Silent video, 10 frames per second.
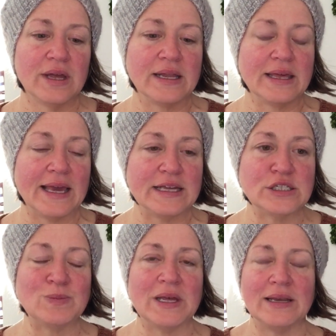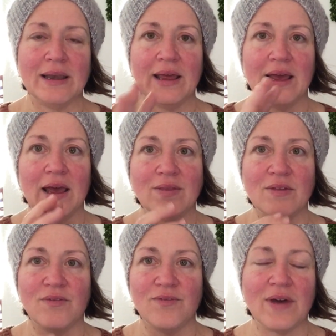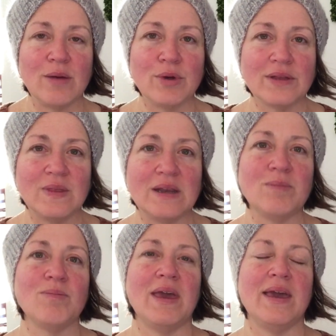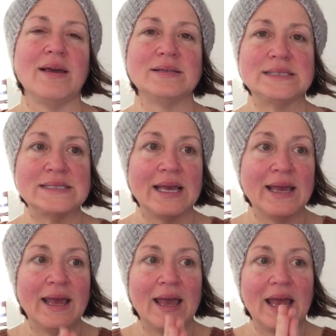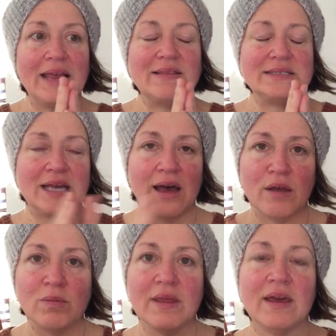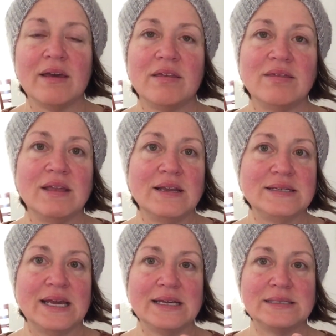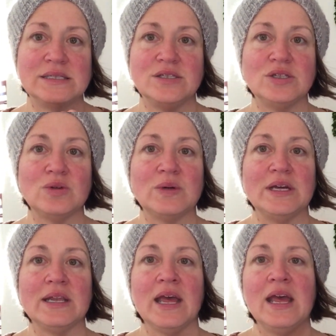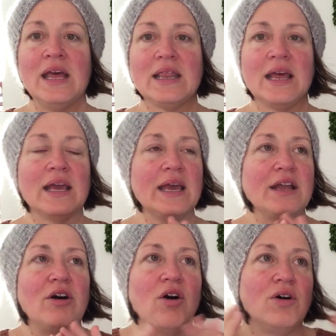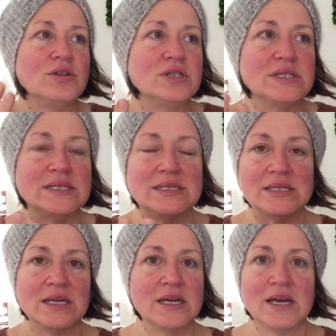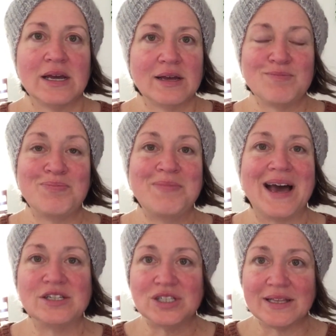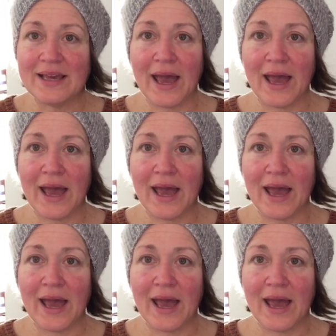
engagement and the fabric that it makes and the time length that it takes to do it. Like, it all just magically